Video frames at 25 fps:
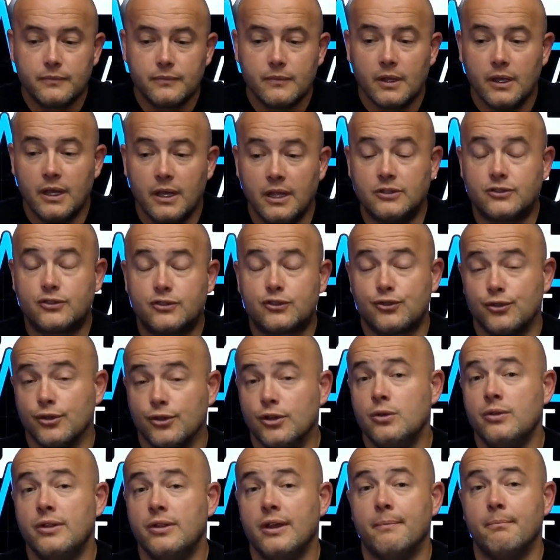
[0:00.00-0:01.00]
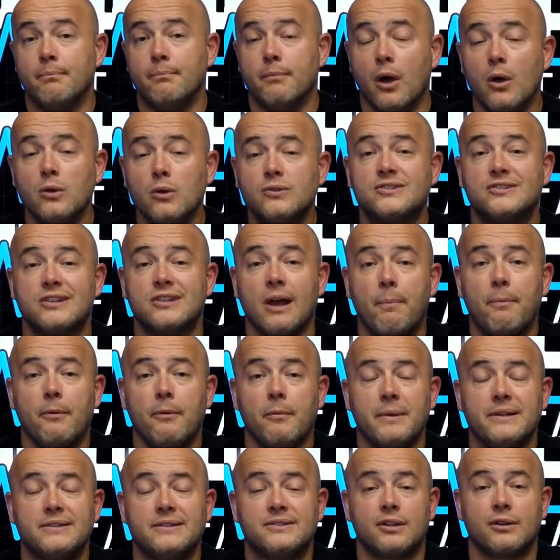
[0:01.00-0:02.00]
it's true that most
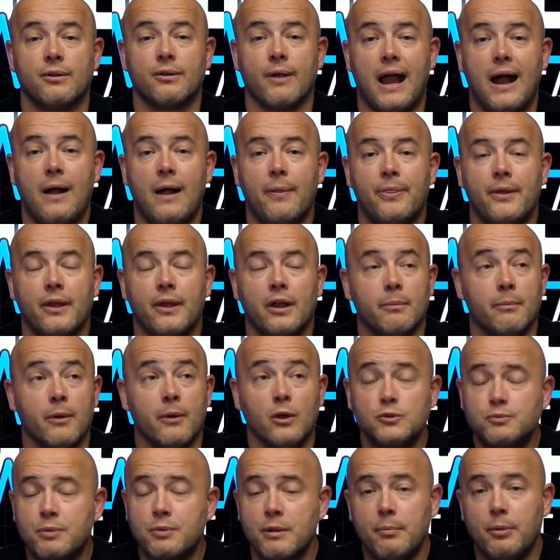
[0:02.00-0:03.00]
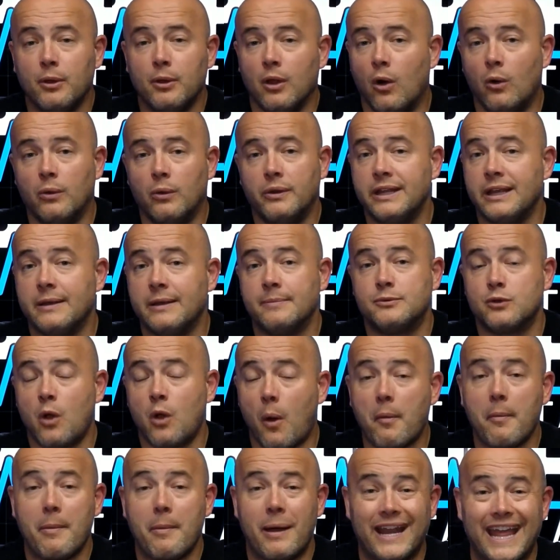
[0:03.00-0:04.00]
supplements that are out there, most people only
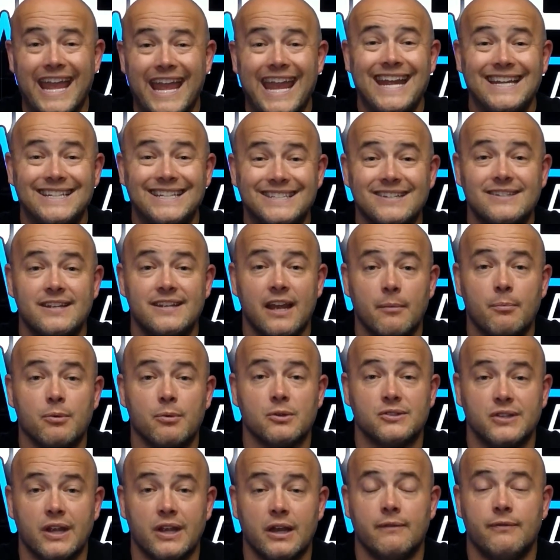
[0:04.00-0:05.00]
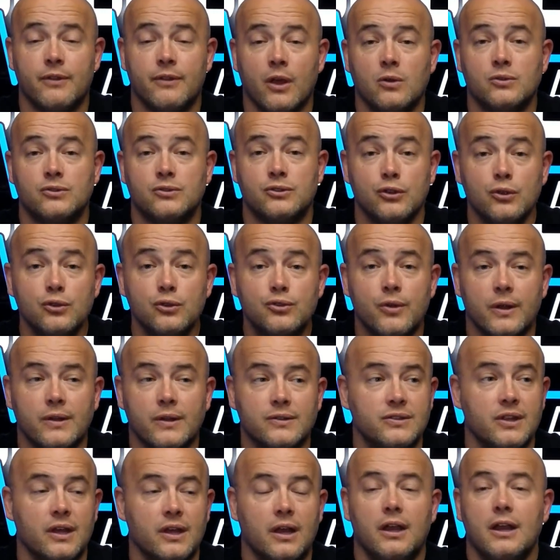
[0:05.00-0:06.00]
absorb about 8 to 10% of those
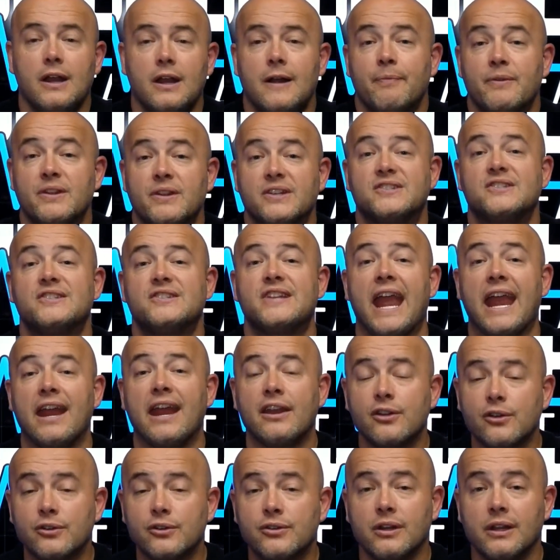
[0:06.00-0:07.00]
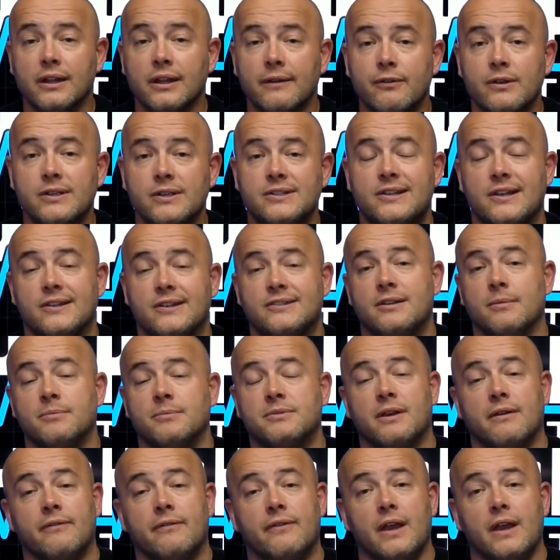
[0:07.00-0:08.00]
nutrients. The standard delivery systems
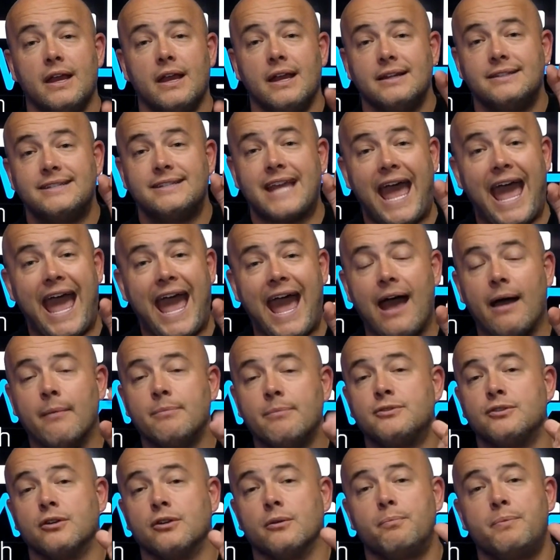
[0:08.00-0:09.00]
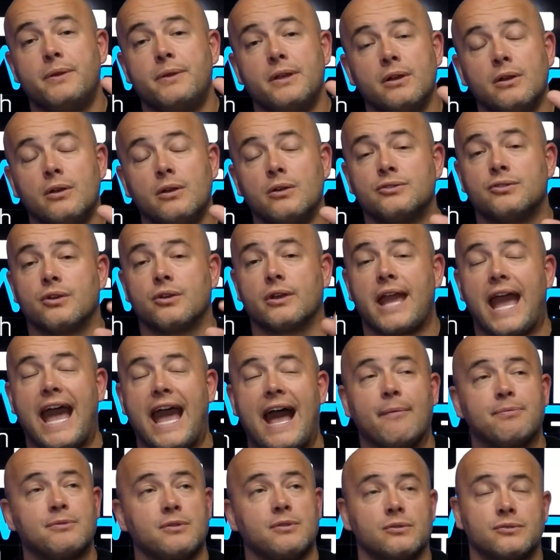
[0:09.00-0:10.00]
of tabs or pills or
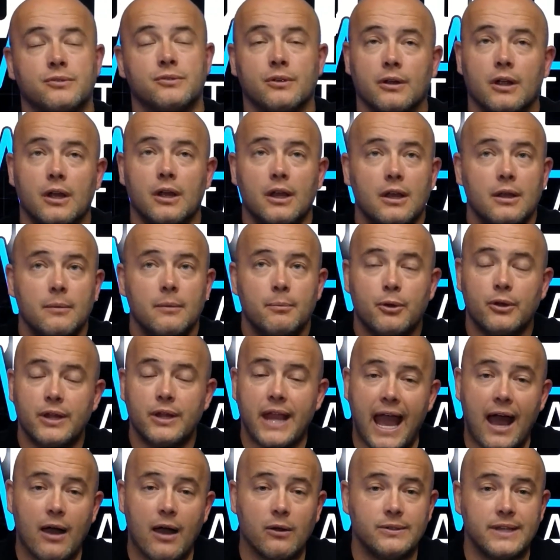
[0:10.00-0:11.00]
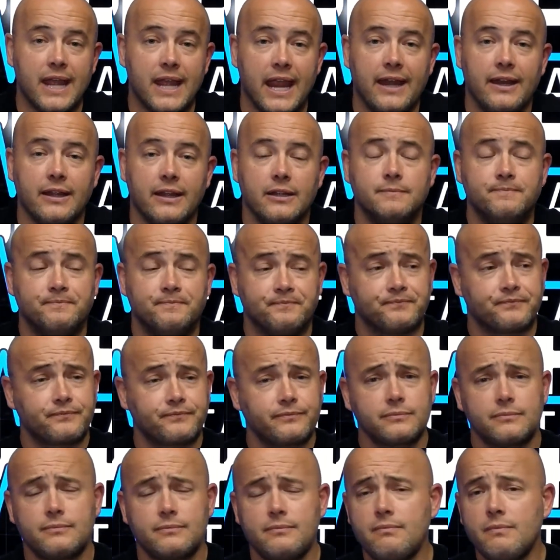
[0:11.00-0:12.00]
capsules are pretty outdated.
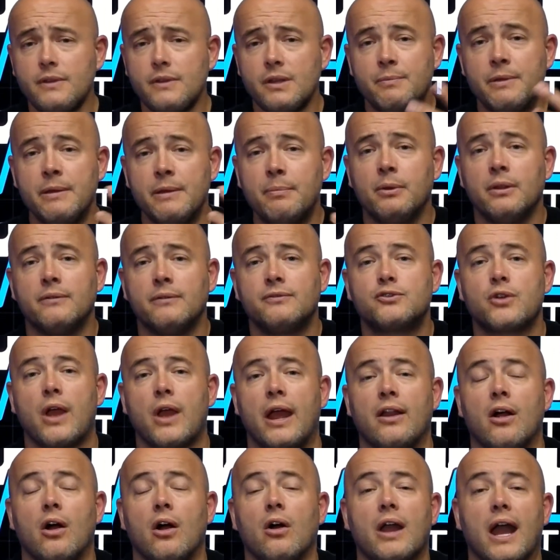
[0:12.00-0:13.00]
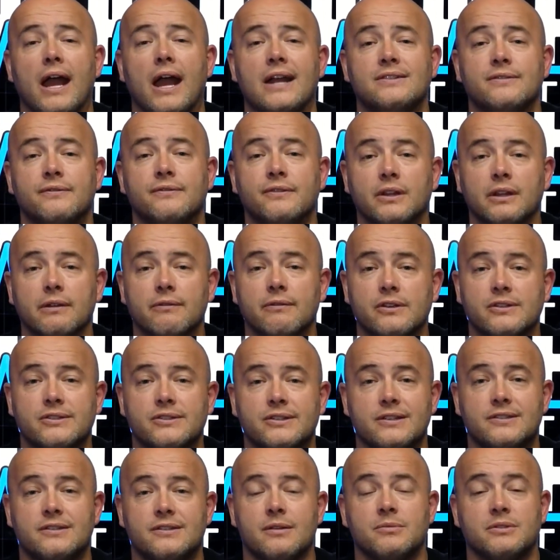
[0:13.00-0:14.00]
People have tried all kinds of delivery
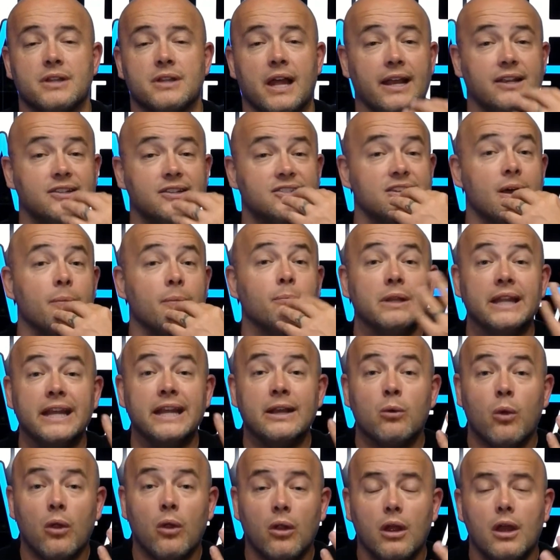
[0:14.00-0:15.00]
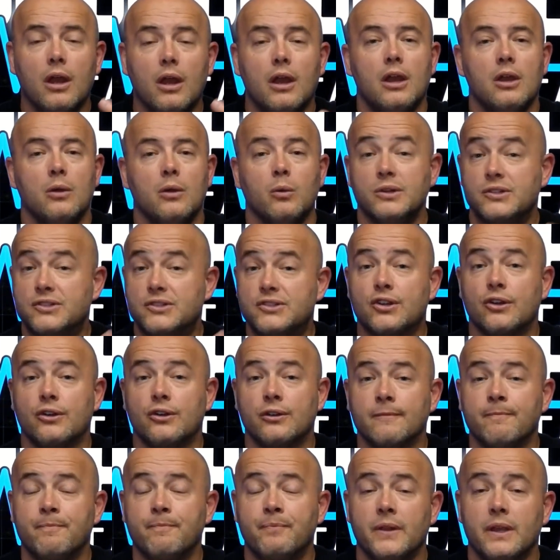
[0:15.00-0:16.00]
systems like sublingual, which
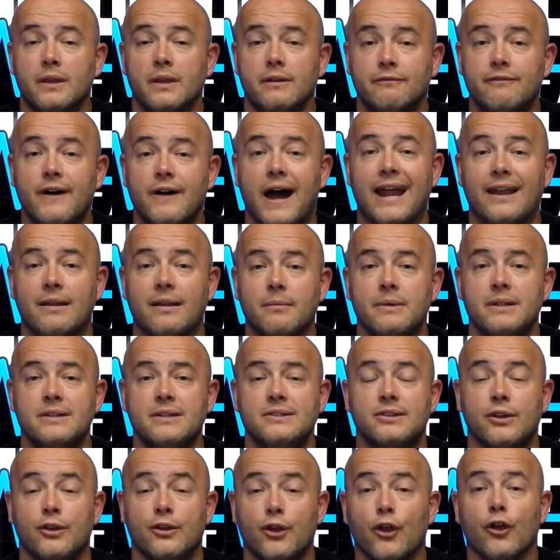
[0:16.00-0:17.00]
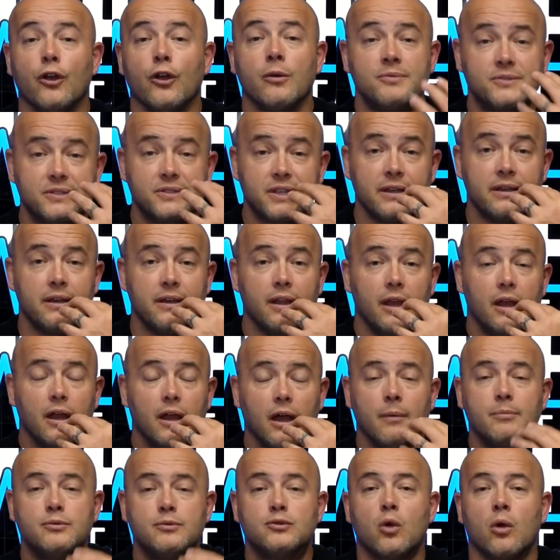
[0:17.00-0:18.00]
certain vitamins and herbs can
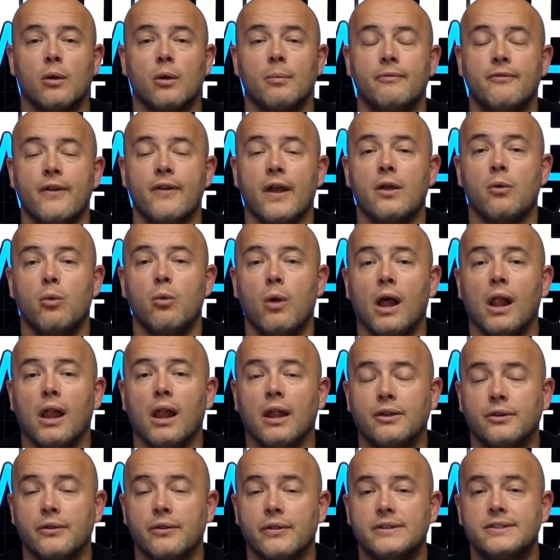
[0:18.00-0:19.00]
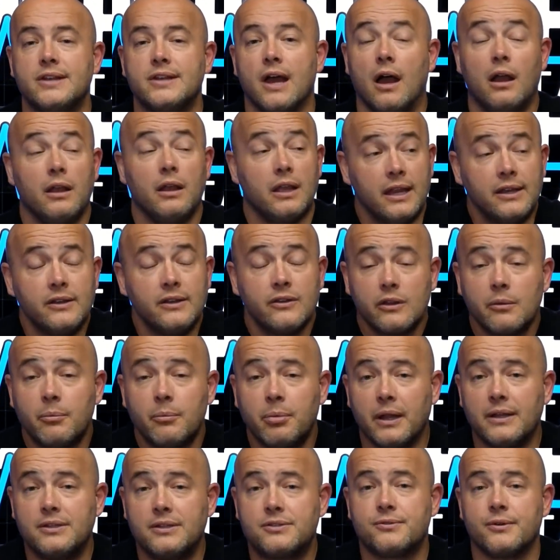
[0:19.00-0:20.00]
absorb very well under the tongue into the
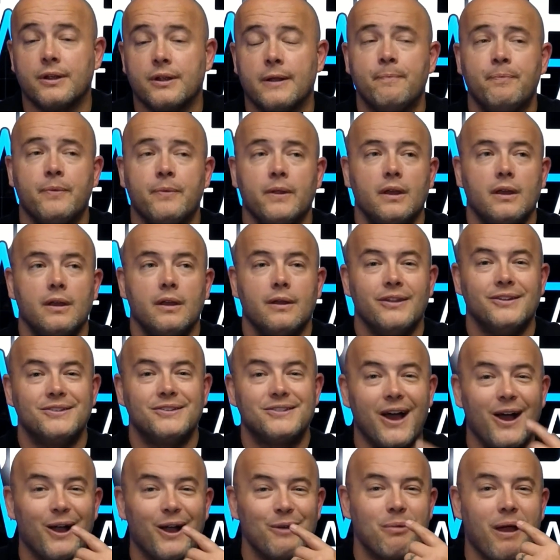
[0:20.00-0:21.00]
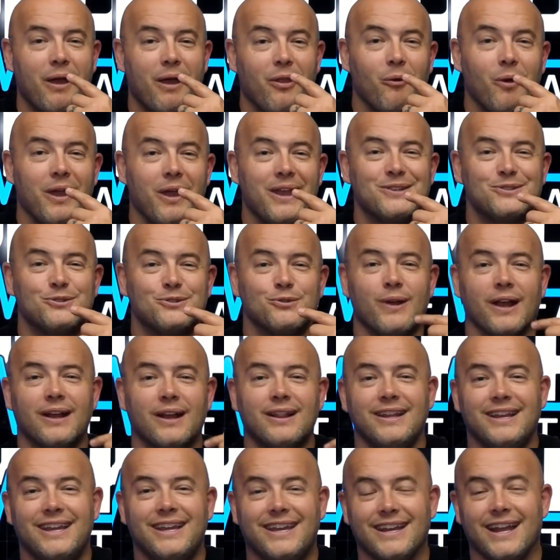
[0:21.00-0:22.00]
bloodstream. The tongue, by the way, is
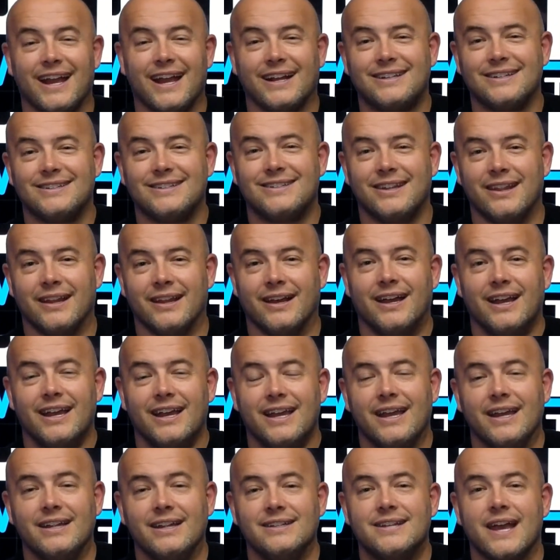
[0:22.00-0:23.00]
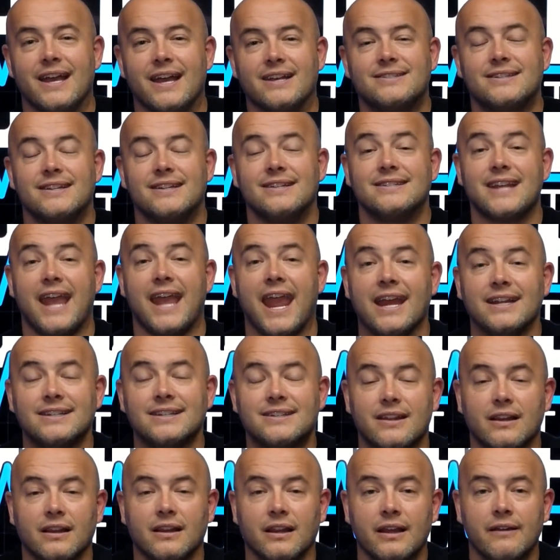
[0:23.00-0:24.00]
directly connected to the intestines and
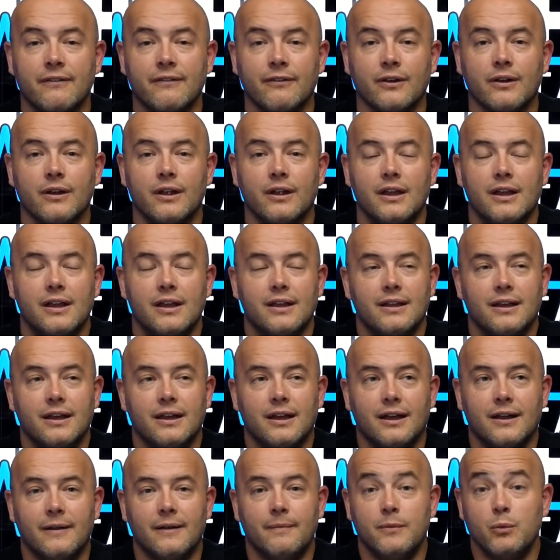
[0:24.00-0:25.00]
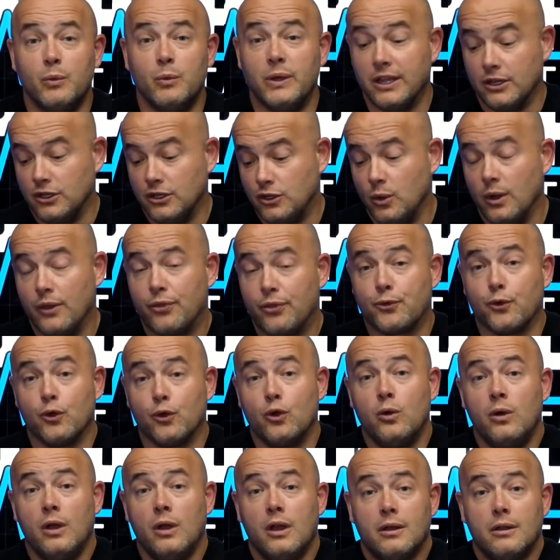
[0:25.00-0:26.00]
to the liver. We can do it
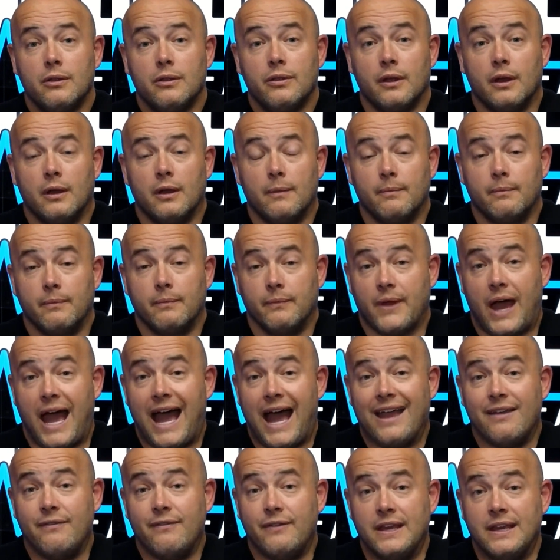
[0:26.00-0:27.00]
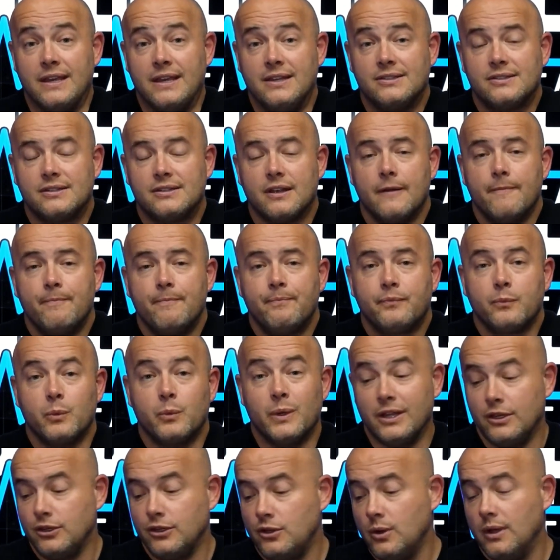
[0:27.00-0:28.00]
through the IVs. We
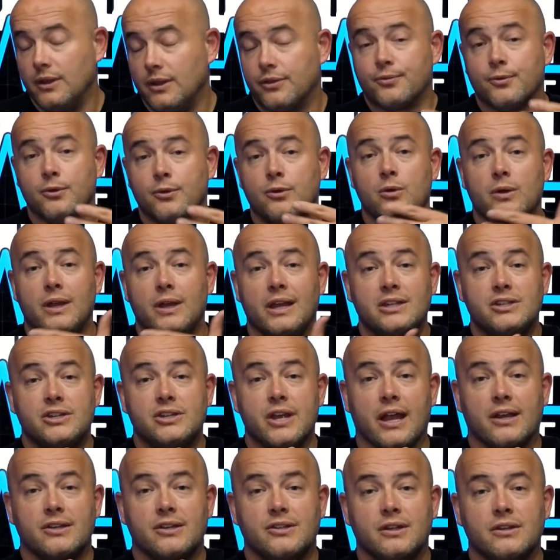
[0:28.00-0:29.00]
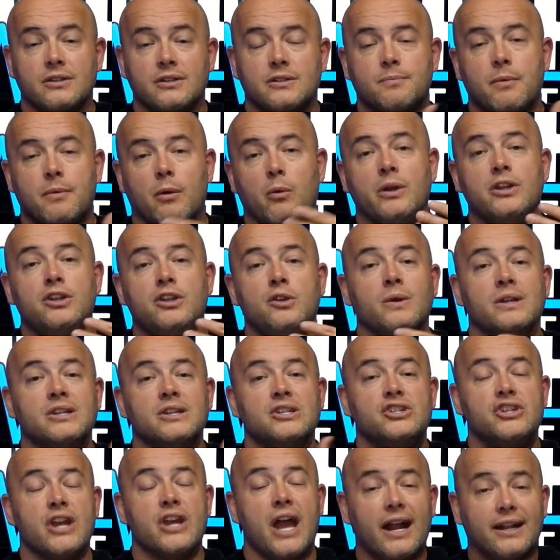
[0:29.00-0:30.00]
can do it through injections, but when you
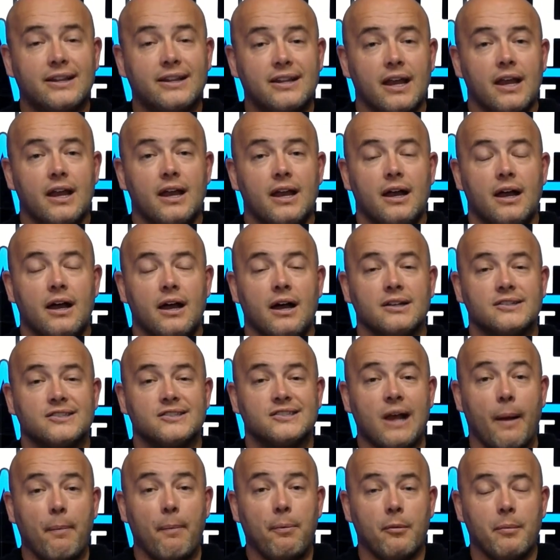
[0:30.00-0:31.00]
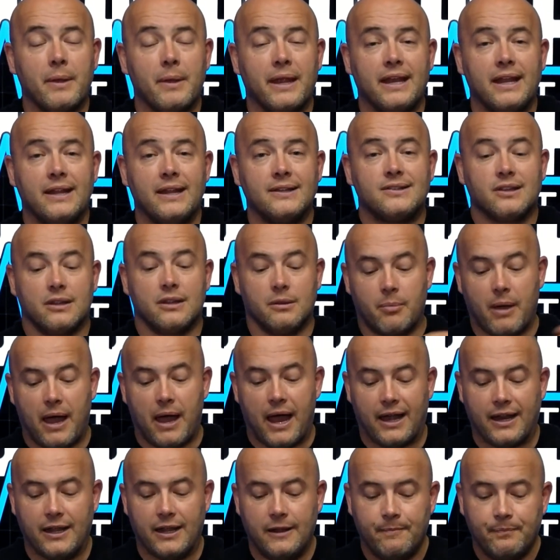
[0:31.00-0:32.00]
inject a supplement into the
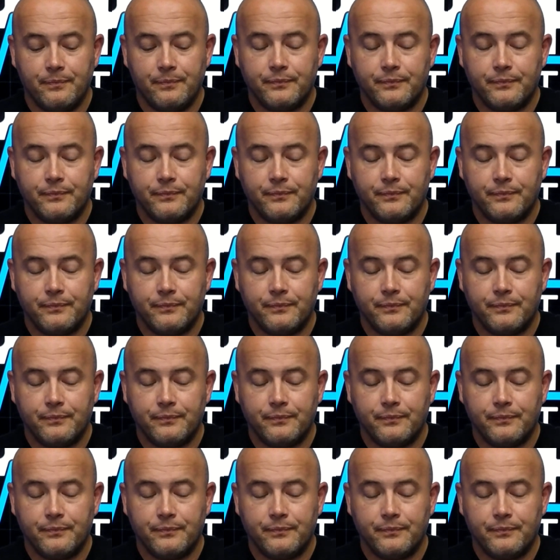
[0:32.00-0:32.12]
body,